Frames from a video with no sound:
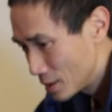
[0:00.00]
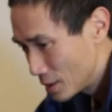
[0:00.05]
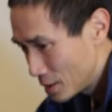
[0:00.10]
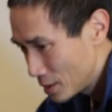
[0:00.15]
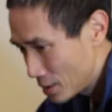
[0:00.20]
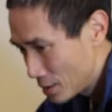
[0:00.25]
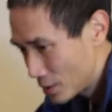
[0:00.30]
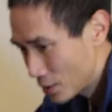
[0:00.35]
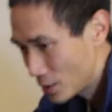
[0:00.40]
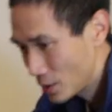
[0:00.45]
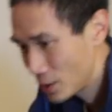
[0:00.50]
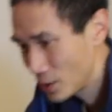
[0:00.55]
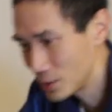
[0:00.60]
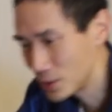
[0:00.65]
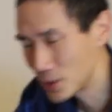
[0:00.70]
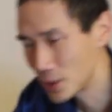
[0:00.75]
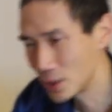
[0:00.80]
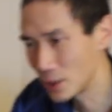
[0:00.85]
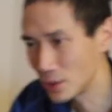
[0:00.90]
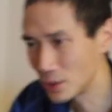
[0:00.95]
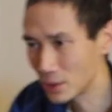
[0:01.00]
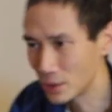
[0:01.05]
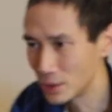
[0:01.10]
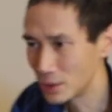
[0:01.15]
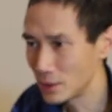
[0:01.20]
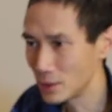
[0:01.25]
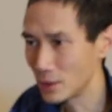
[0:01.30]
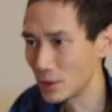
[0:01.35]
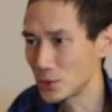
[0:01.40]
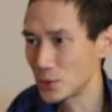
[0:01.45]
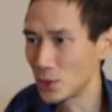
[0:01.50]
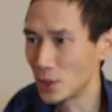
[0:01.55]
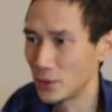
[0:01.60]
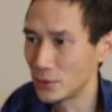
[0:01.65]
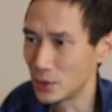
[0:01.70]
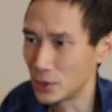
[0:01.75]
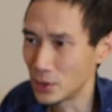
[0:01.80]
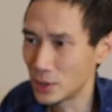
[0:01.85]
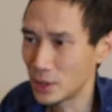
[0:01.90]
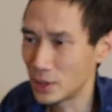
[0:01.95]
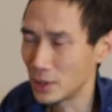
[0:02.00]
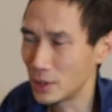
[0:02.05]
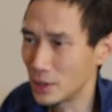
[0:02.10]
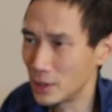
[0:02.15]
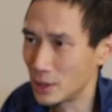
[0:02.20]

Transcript: And cards here. Also have a look.